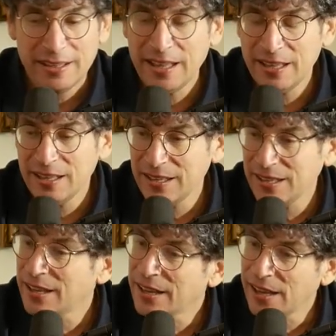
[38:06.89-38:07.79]
It,
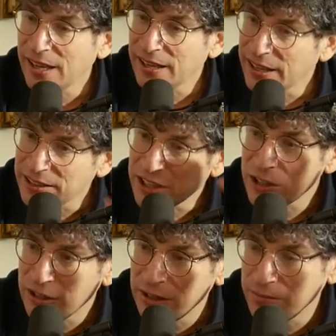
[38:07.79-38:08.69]
it, it,
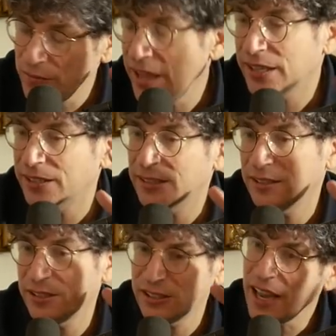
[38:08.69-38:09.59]
doesn't make
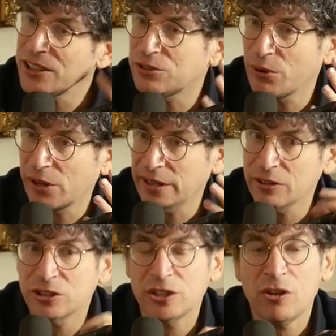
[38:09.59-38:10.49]
sense really.
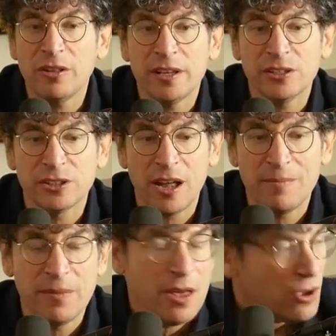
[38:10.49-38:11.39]
There's still this.
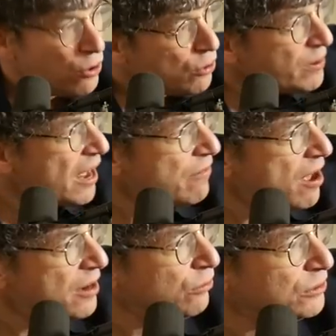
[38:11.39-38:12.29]
Um, who do we have on who